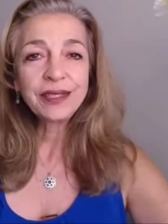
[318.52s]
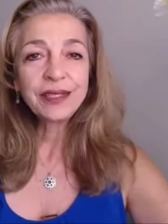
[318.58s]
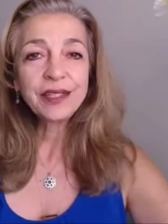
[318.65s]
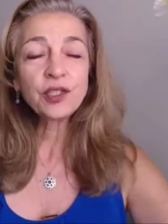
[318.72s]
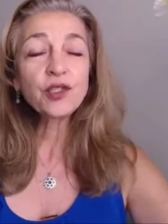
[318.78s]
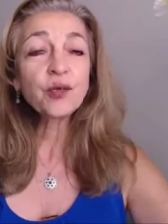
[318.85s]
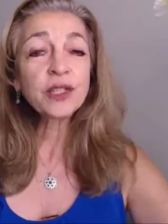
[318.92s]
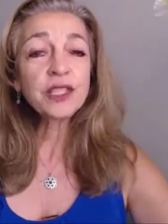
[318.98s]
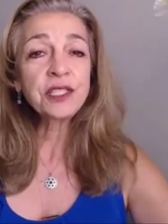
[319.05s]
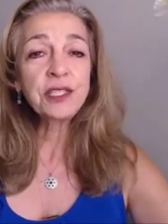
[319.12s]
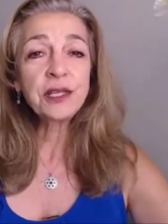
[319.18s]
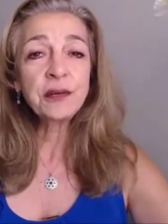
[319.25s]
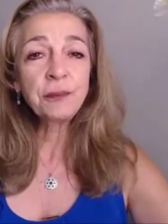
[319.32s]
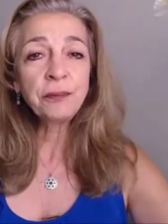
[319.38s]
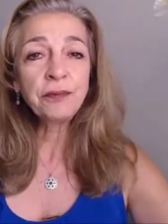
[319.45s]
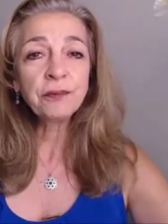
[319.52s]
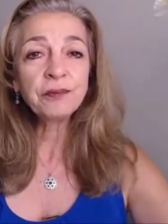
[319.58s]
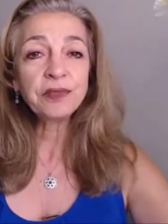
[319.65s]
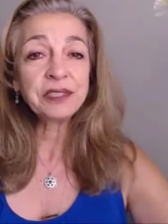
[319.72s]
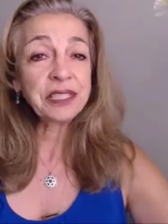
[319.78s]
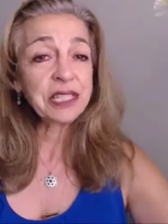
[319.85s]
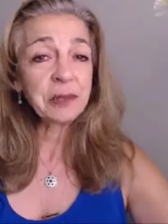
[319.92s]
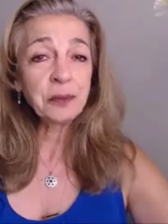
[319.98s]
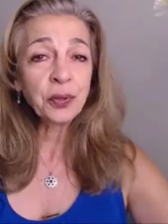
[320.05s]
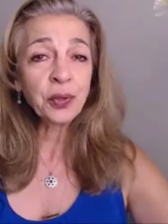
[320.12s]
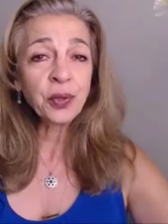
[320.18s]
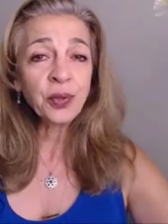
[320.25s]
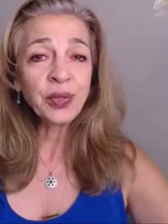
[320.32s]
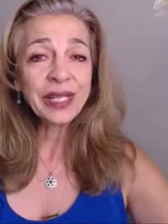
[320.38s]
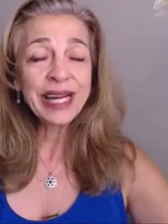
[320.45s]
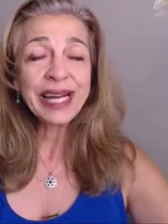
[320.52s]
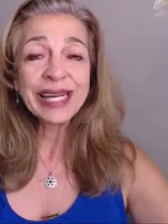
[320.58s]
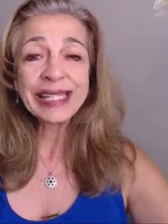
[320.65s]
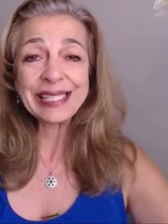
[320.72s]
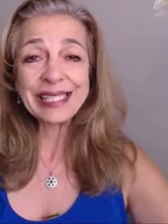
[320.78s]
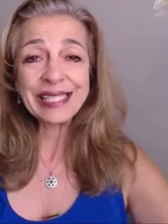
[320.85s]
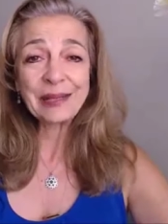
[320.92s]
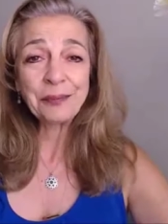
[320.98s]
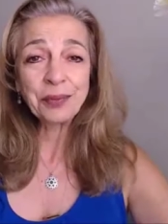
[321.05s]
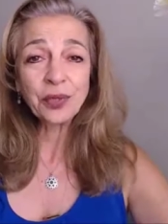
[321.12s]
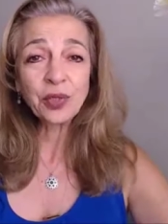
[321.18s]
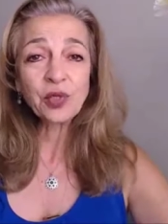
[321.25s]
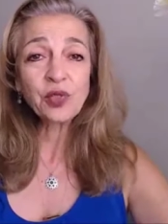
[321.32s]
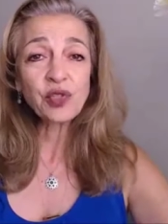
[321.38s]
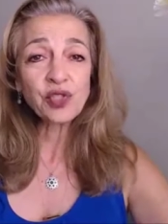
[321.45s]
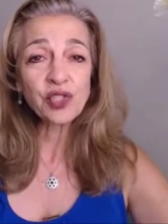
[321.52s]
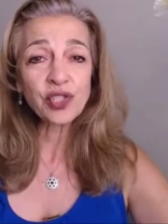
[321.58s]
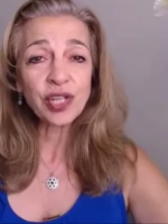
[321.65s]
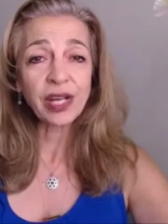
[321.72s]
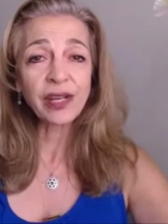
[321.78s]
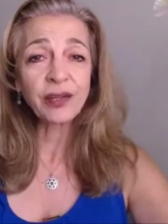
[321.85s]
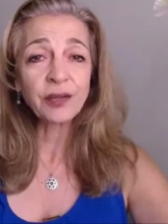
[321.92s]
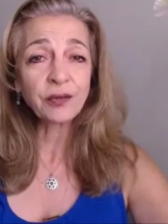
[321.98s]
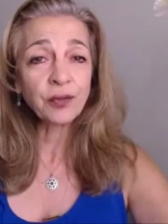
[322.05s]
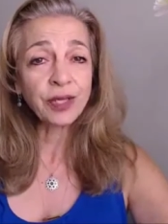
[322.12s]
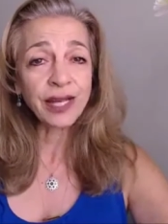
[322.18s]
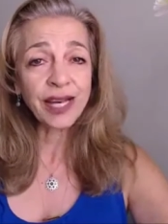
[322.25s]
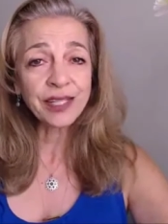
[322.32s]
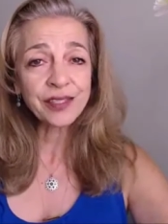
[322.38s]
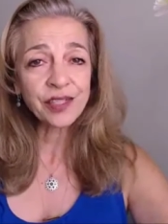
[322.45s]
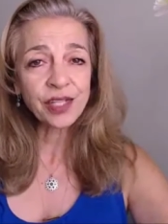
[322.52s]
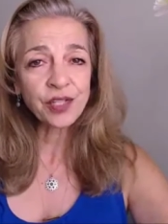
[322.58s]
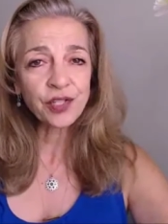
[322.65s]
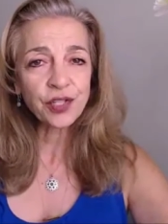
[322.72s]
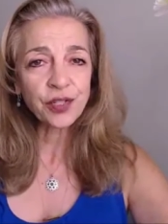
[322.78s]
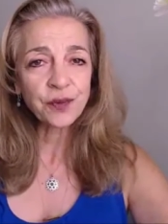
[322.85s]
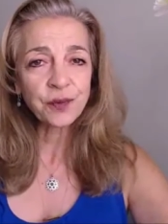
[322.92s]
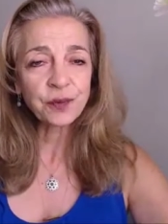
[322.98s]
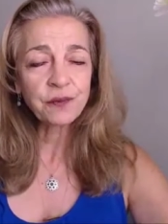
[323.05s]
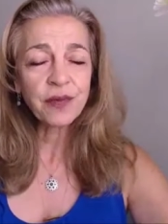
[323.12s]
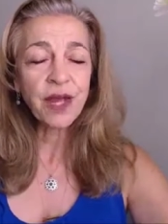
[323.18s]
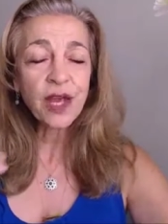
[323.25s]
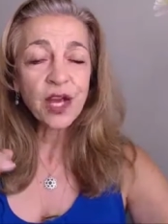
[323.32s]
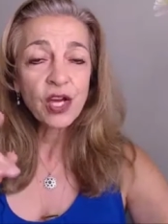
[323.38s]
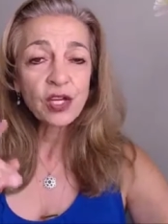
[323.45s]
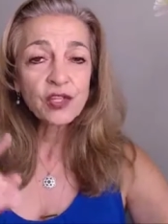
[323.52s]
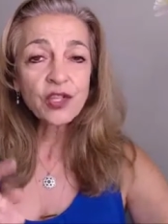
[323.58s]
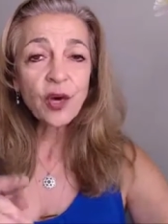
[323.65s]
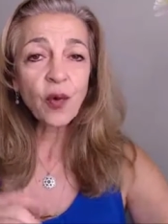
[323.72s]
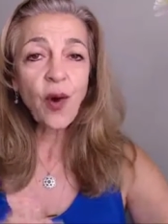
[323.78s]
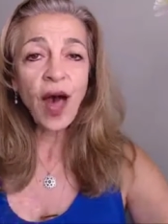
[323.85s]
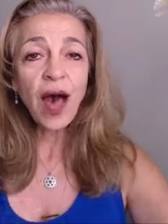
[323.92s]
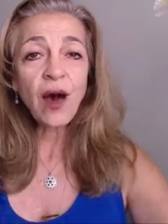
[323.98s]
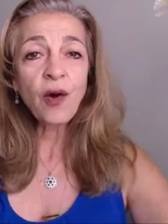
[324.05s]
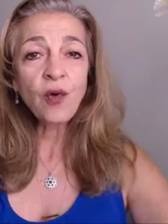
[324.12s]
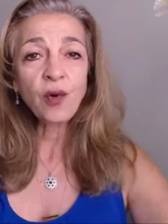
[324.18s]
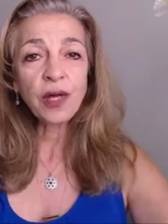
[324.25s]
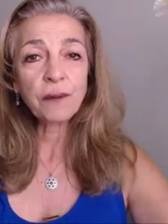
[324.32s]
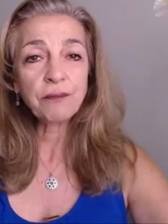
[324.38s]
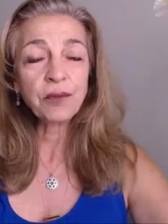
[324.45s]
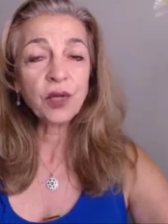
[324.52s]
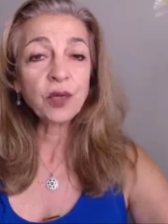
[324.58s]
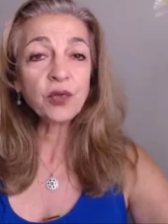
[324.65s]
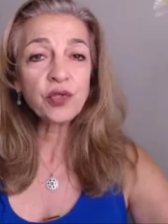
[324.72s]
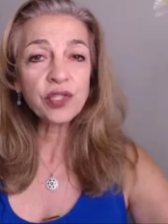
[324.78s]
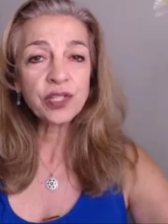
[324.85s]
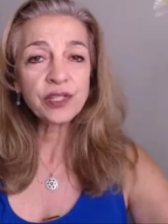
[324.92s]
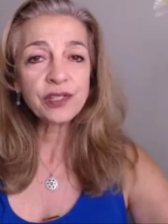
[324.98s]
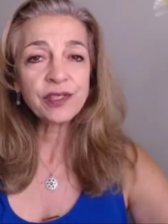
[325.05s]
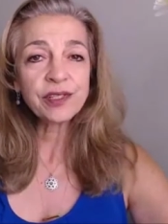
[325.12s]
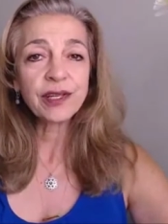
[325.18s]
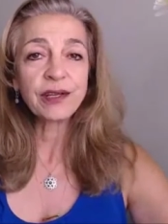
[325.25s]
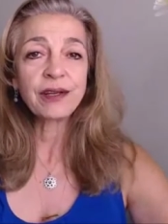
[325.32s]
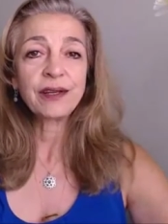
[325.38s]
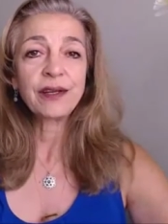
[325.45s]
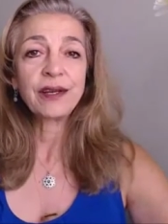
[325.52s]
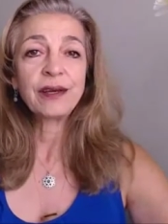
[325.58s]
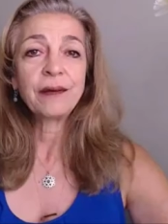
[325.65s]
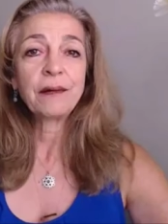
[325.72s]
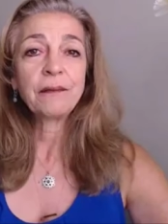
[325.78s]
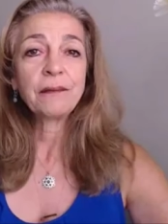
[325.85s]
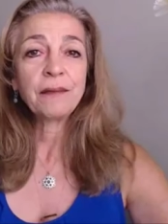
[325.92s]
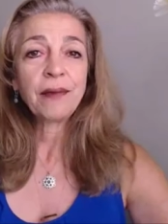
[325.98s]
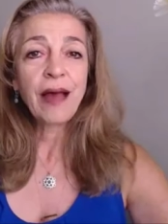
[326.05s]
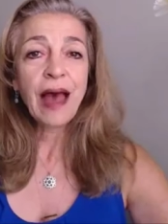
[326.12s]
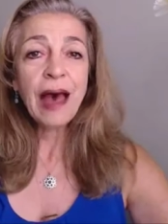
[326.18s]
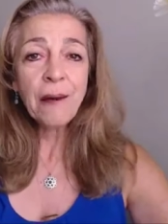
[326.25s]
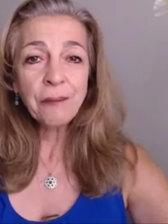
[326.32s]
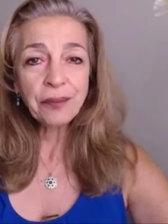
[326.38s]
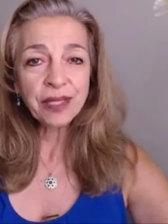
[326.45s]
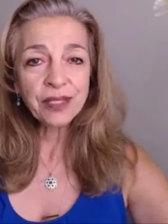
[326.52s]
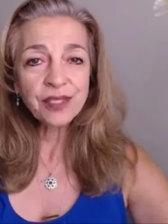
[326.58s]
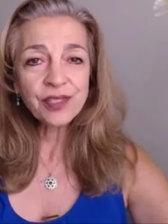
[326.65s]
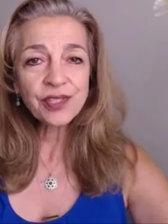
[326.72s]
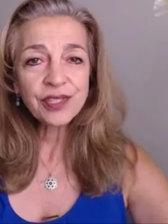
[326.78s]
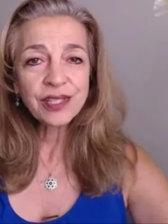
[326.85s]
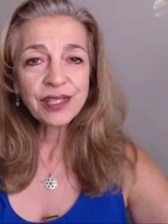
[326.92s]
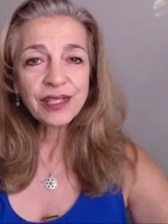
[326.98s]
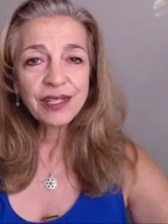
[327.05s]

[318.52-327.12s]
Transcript: into a dip, deeper and deeper state of relaxation. So how hypnosis happens